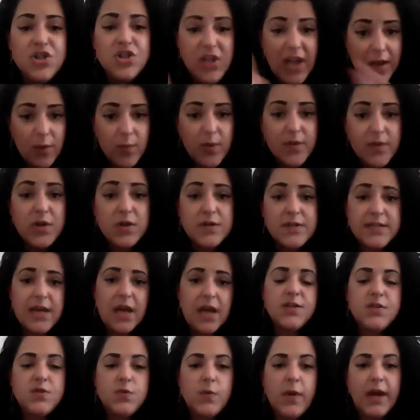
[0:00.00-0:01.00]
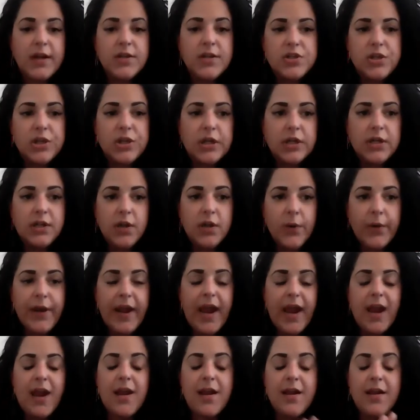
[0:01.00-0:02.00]
check with your sales director,
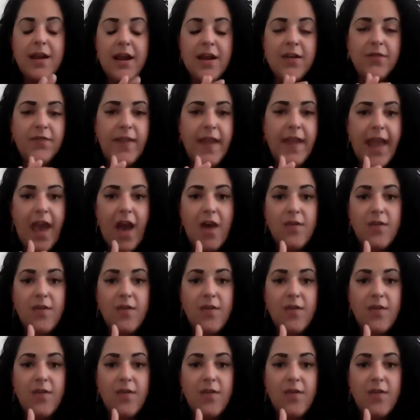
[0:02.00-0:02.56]
okay? If they